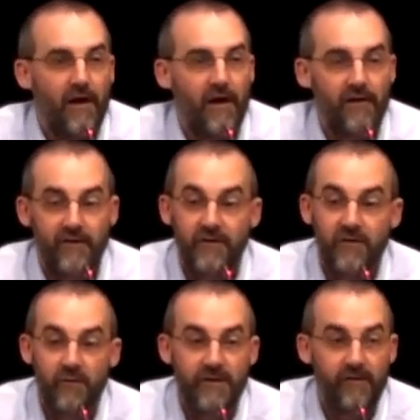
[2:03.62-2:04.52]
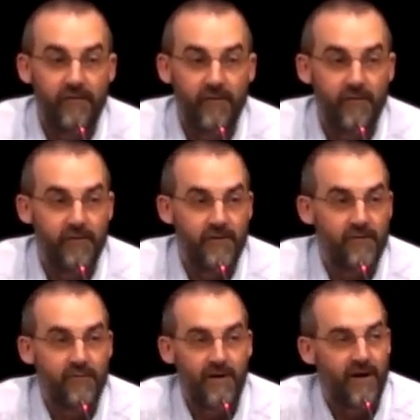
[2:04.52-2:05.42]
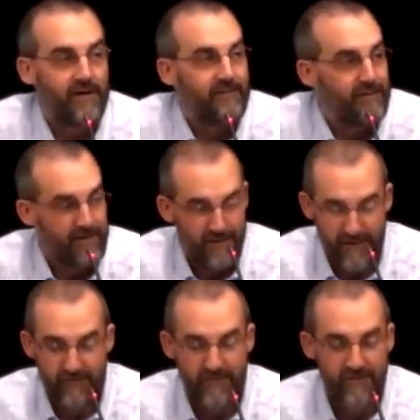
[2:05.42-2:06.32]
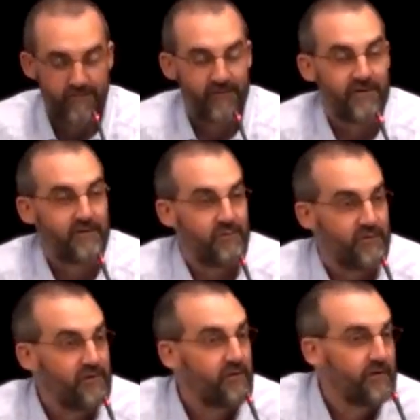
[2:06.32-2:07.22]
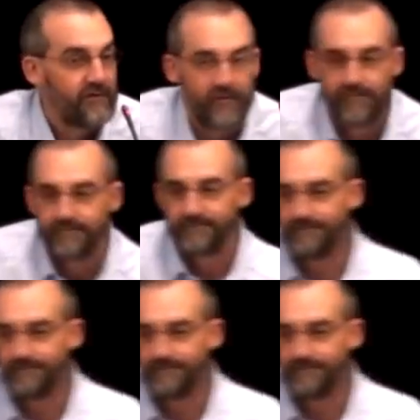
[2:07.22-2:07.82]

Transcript: And so without further ado, I'd introduce Professor Bruce Lawrence.